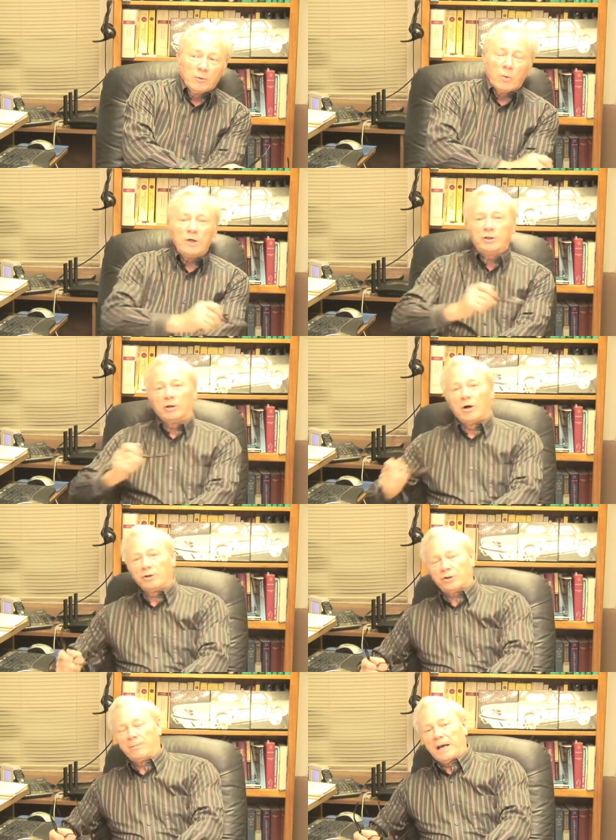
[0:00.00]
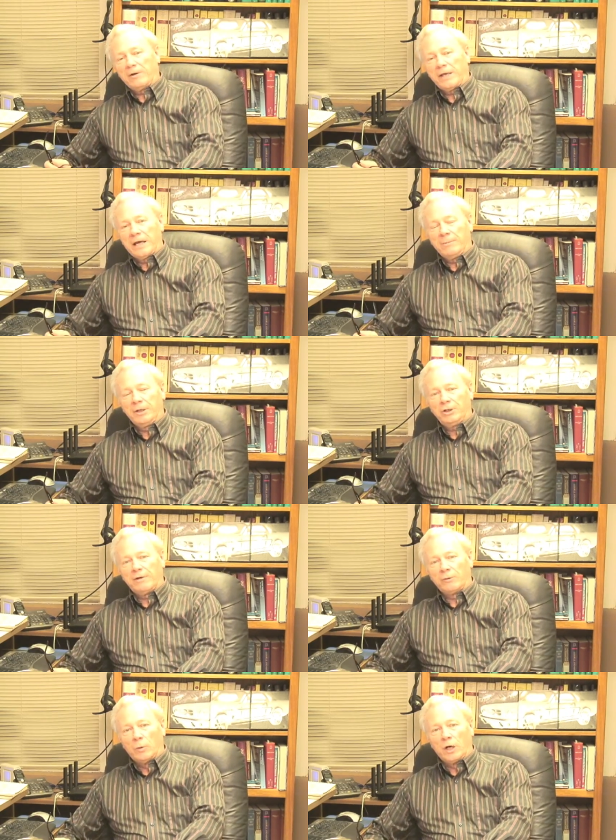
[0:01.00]
we shall also bear the image
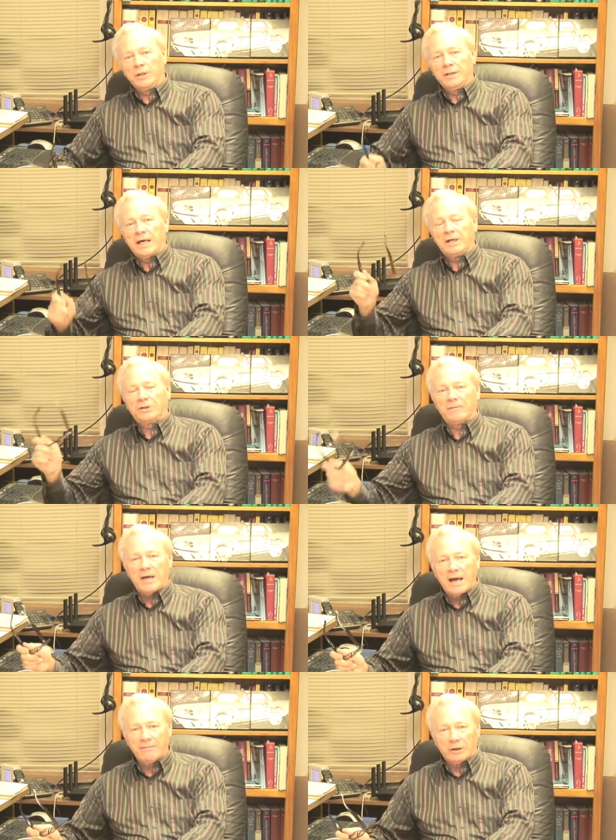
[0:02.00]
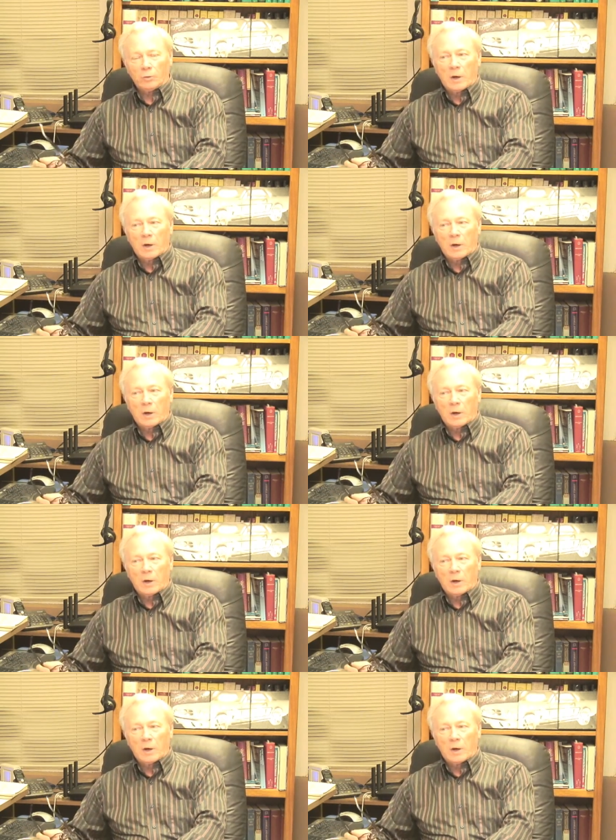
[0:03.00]
of the one that is of the heaven.